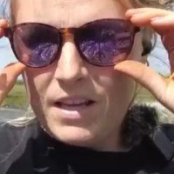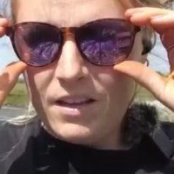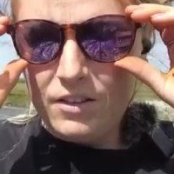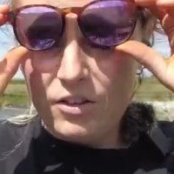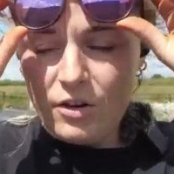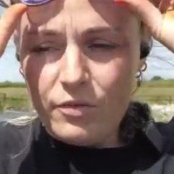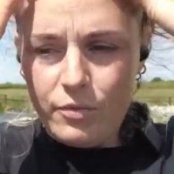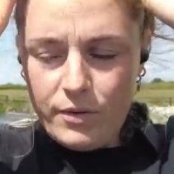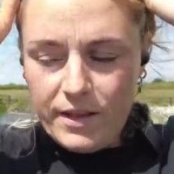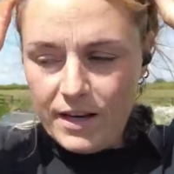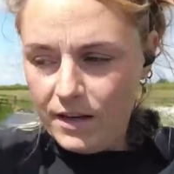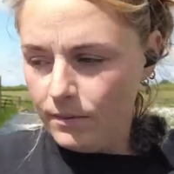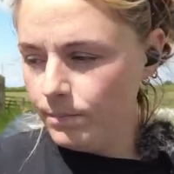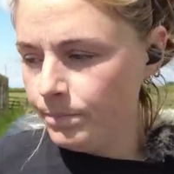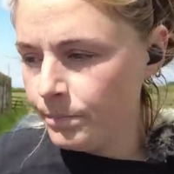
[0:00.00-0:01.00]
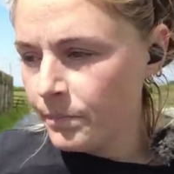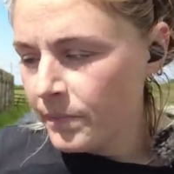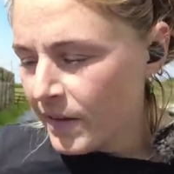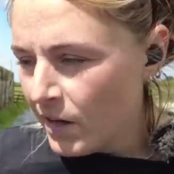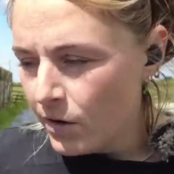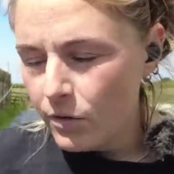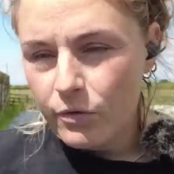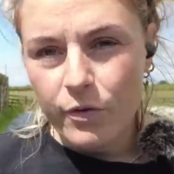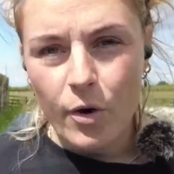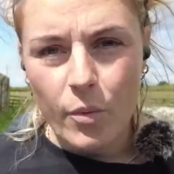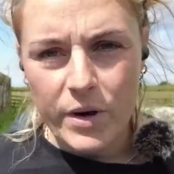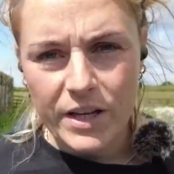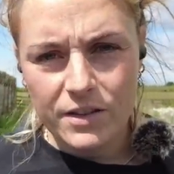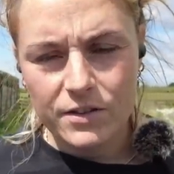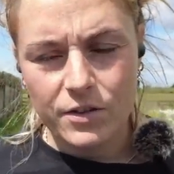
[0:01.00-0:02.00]
killed off within 4
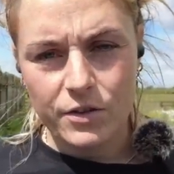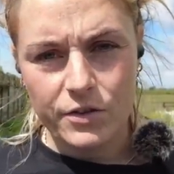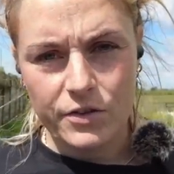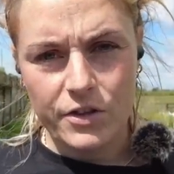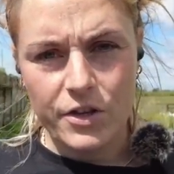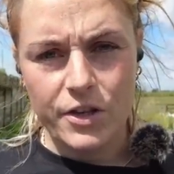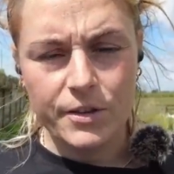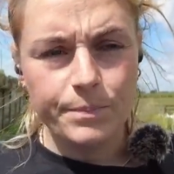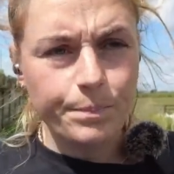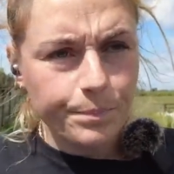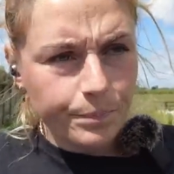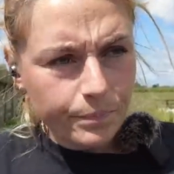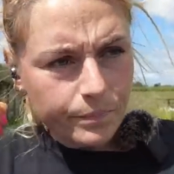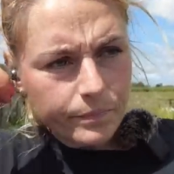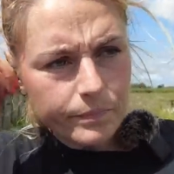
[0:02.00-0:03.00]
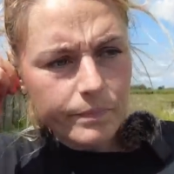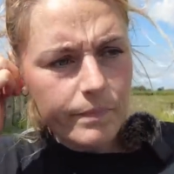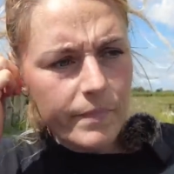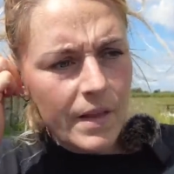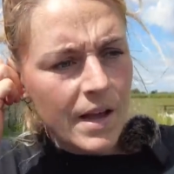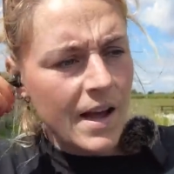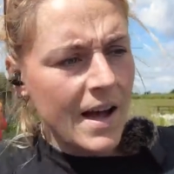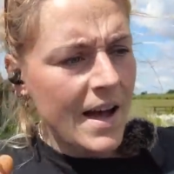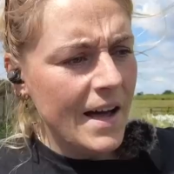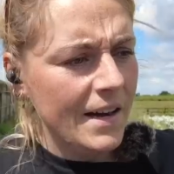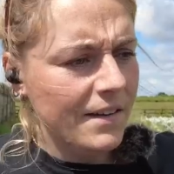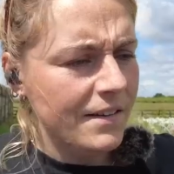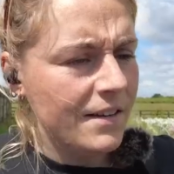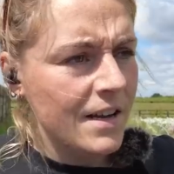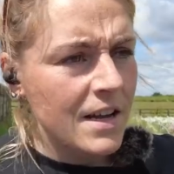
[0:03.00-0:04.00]
weeks or so,
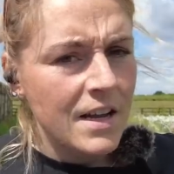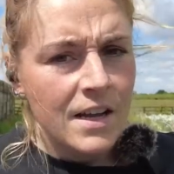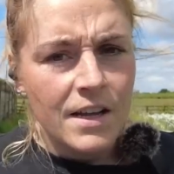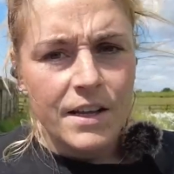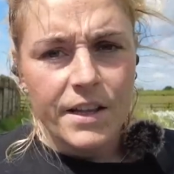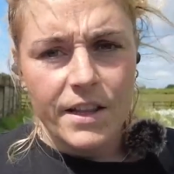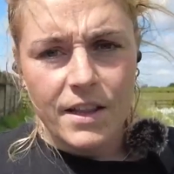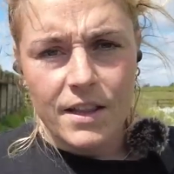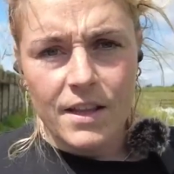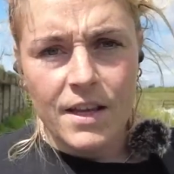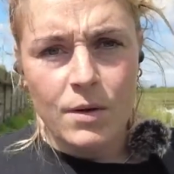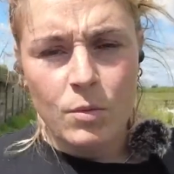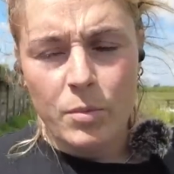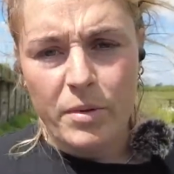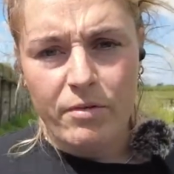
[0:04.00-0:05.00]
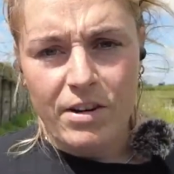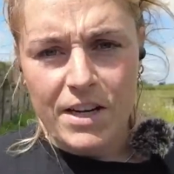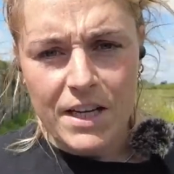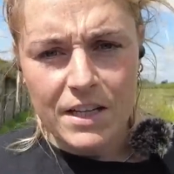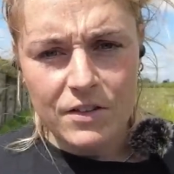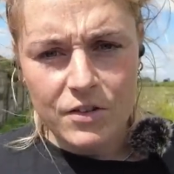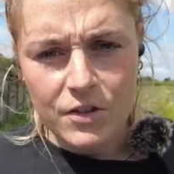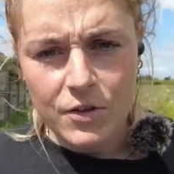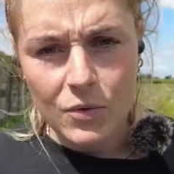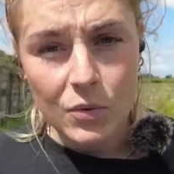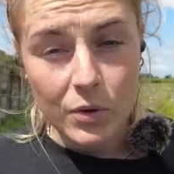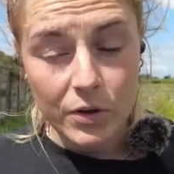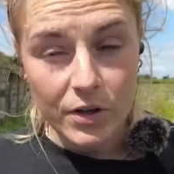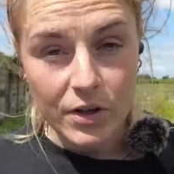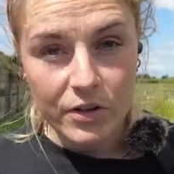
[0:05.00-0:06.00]
and it will be ready to
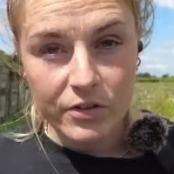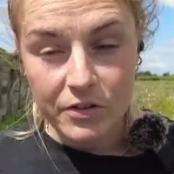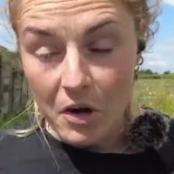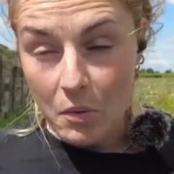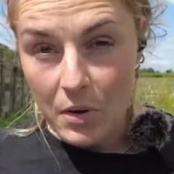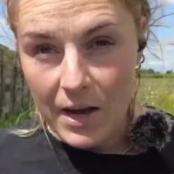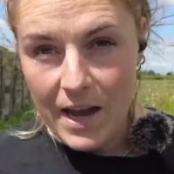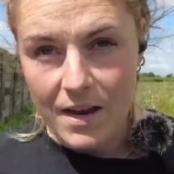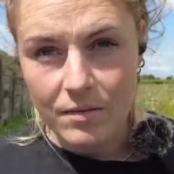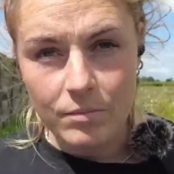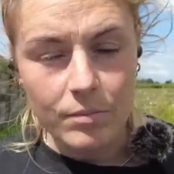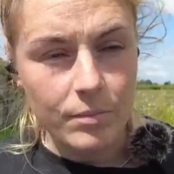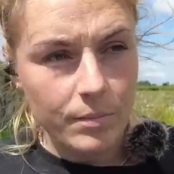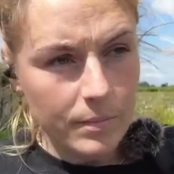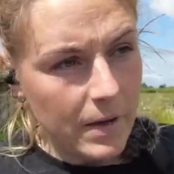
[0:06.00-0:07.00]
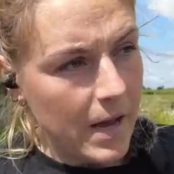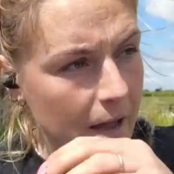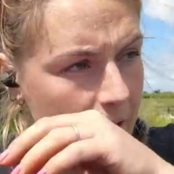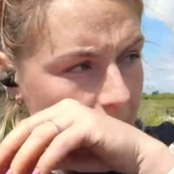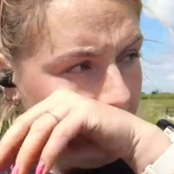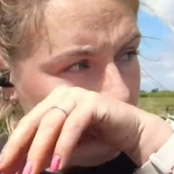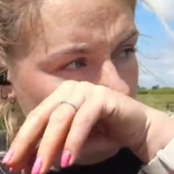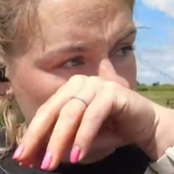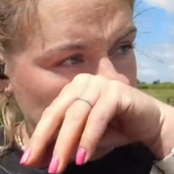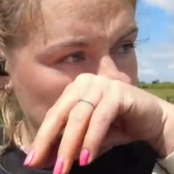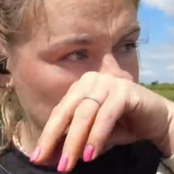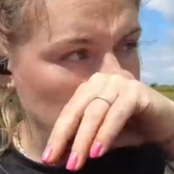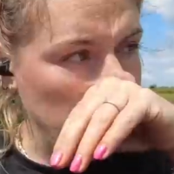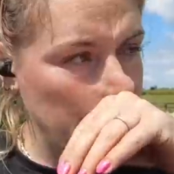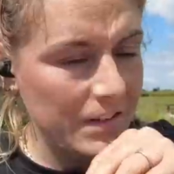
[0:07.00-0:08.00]
sow again, depending
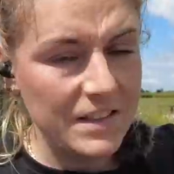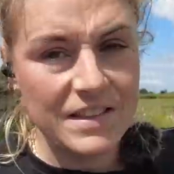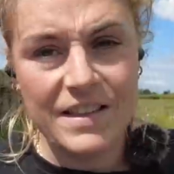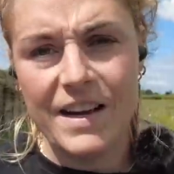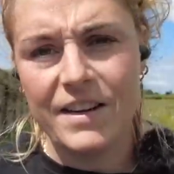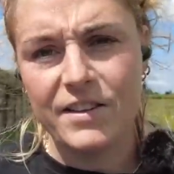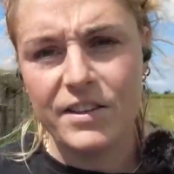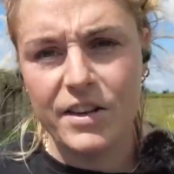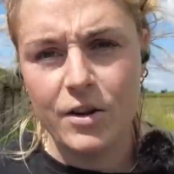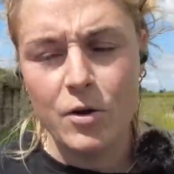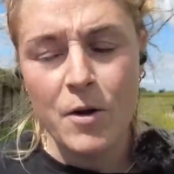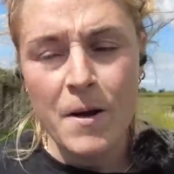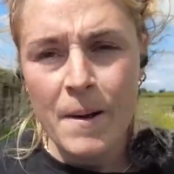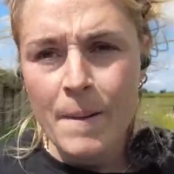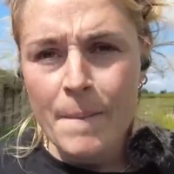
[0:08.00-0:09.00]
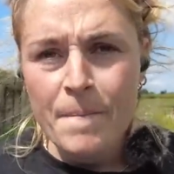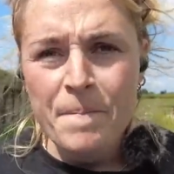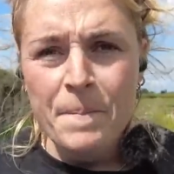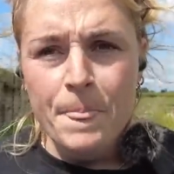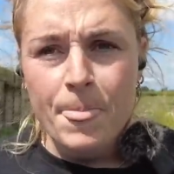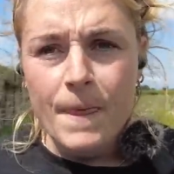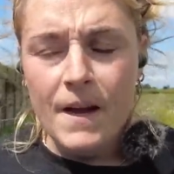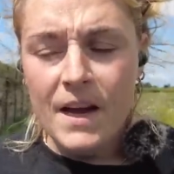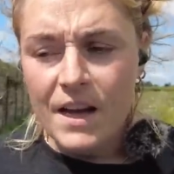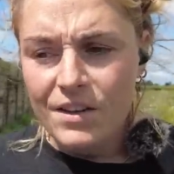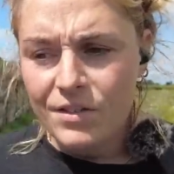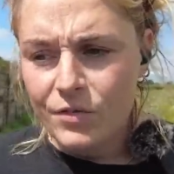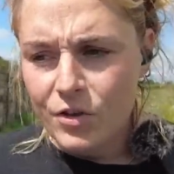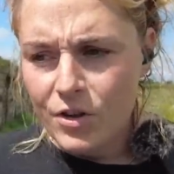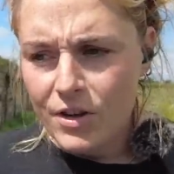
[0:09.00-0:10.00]
on what I decide to do. I kind
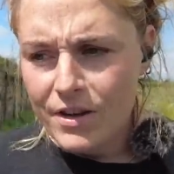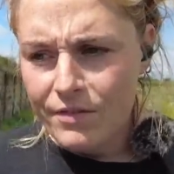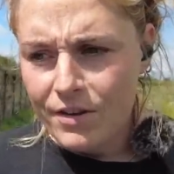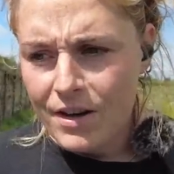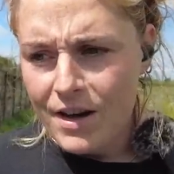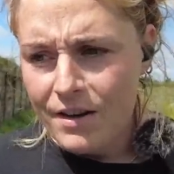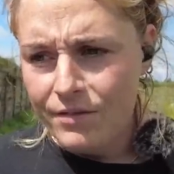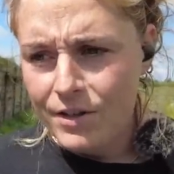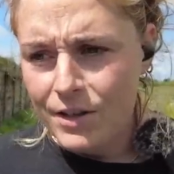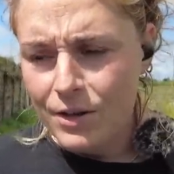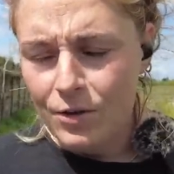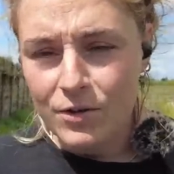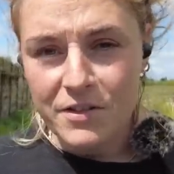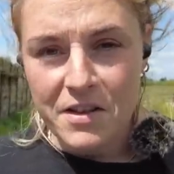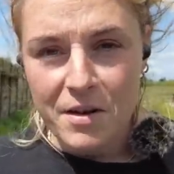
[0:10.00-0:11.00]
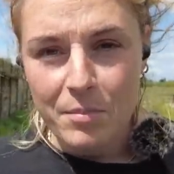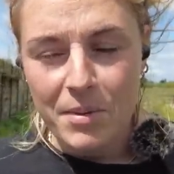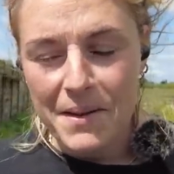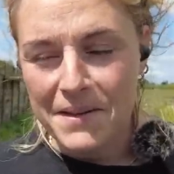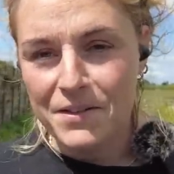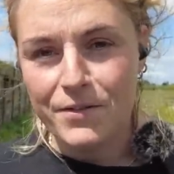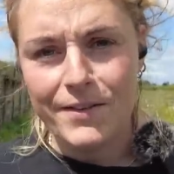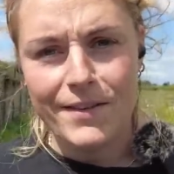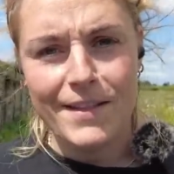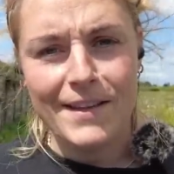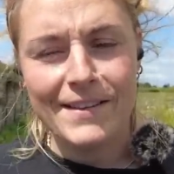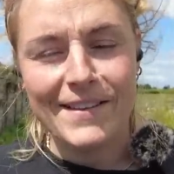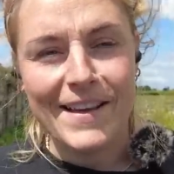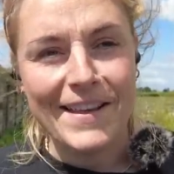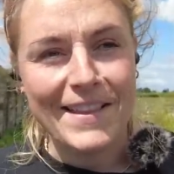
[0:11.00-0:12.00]
of don't ever have any long-term plans for
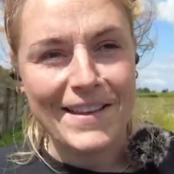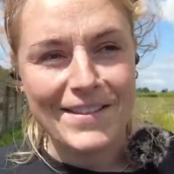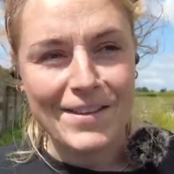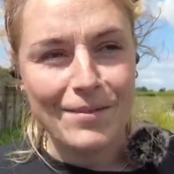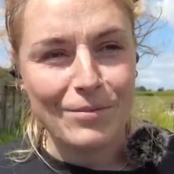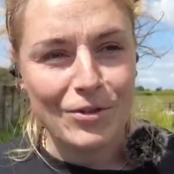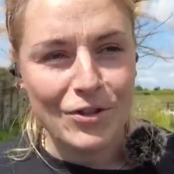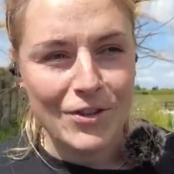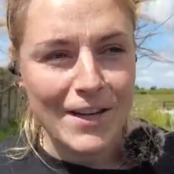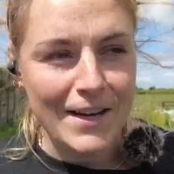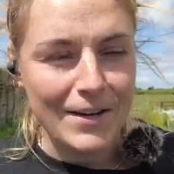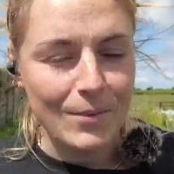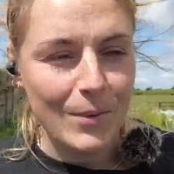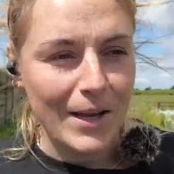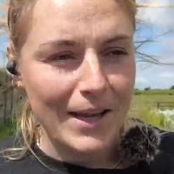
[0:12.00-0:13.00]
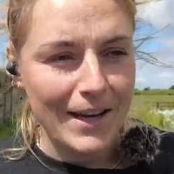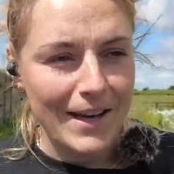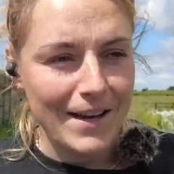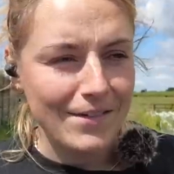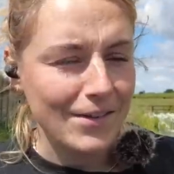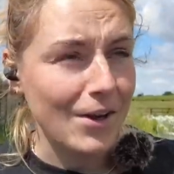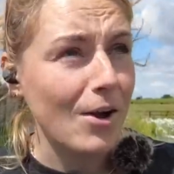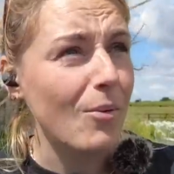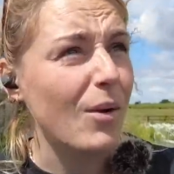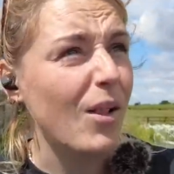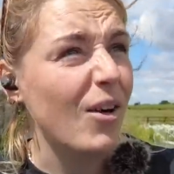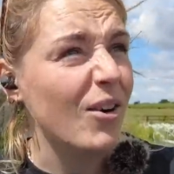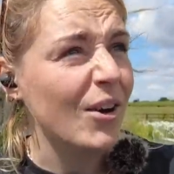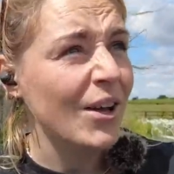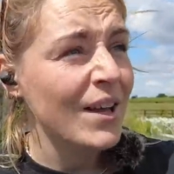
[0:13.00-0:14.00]
things like this. I'm just kind of winging it as I go
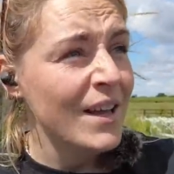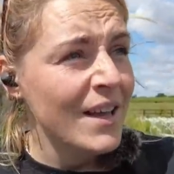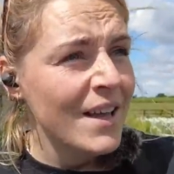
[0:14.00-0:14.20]
along,